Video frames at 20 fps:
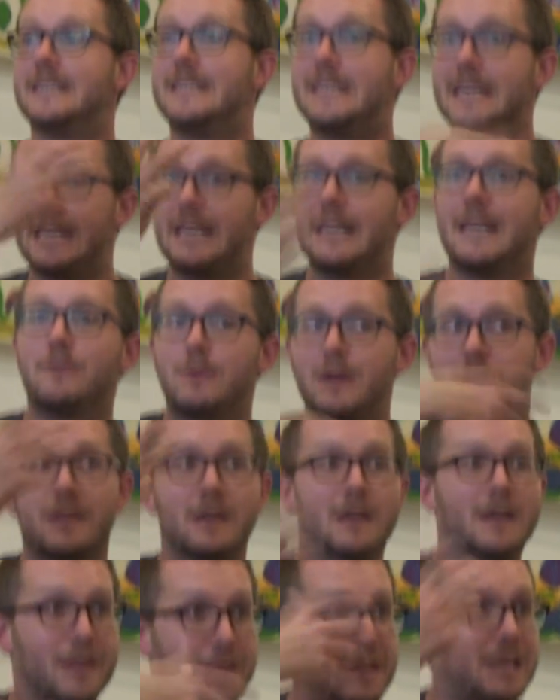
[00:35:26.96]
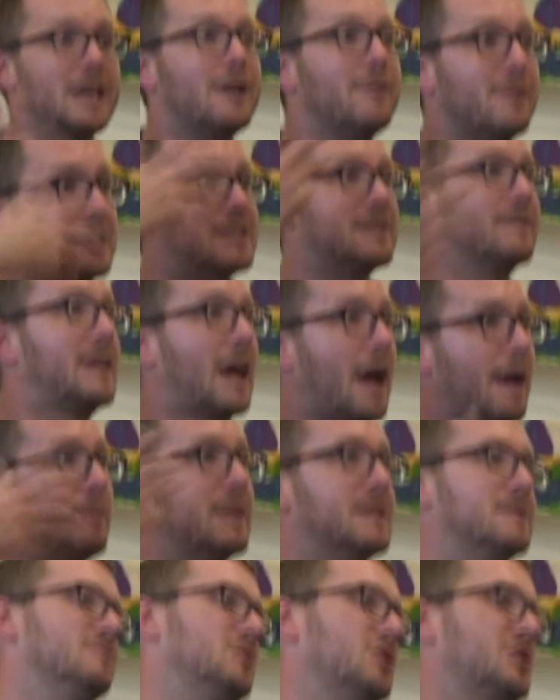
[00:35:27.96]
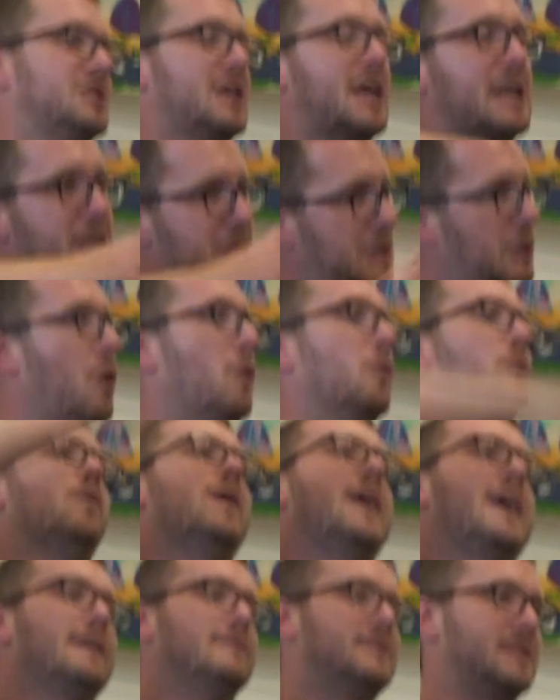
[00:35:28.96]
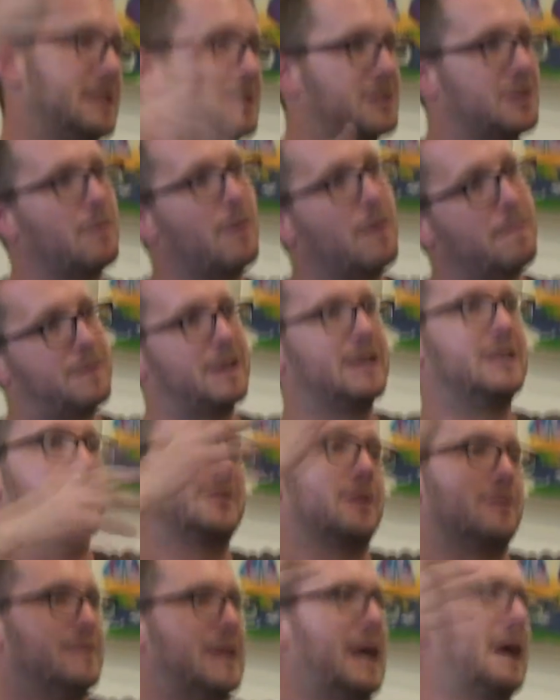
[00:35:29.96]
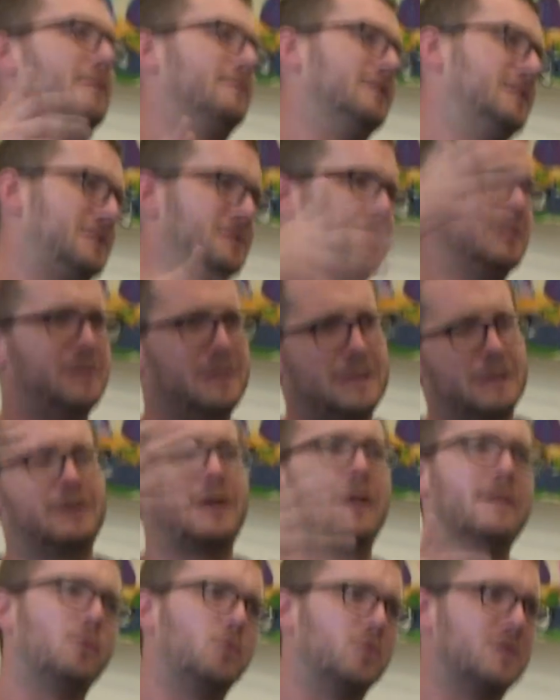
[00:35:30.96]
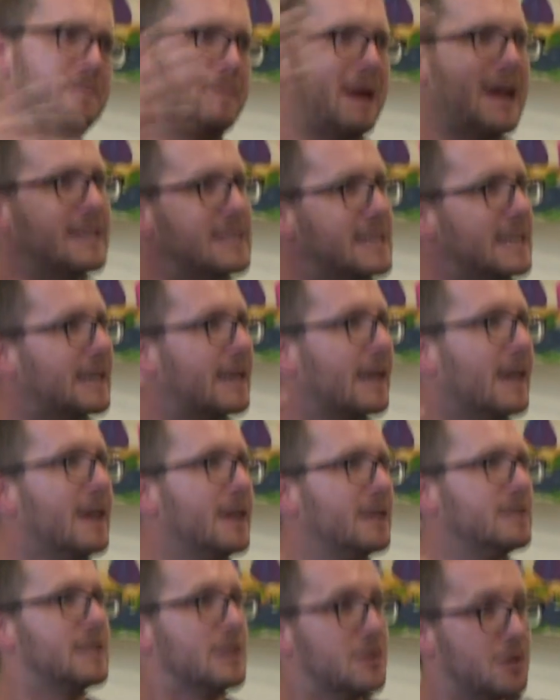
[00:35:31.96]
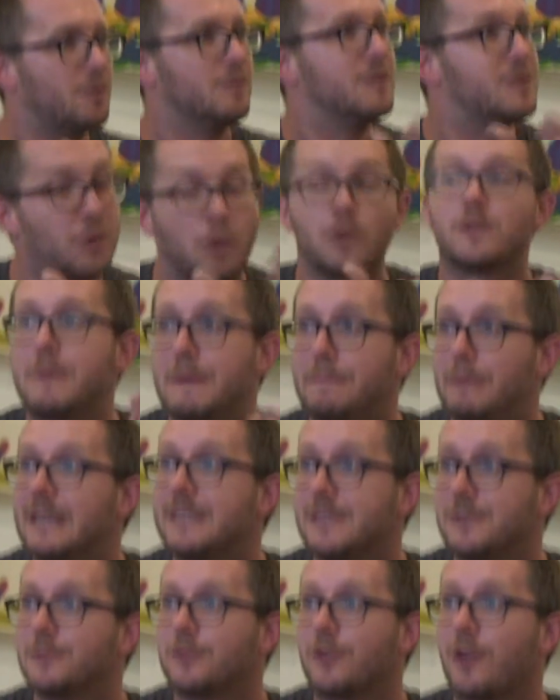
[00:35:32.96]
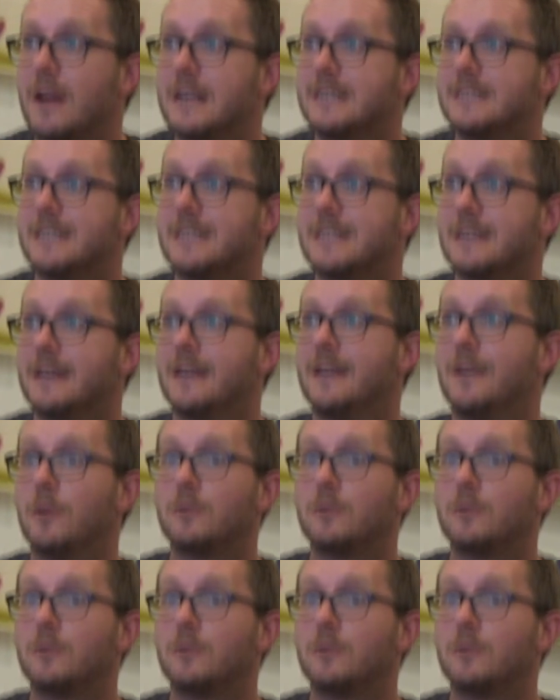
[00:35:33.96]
Dealing with theories of capitalism, just saying it's long waves, things go up, things go down, it's just, you know, kind of automatic. And so, no, there's got to be a political crisis.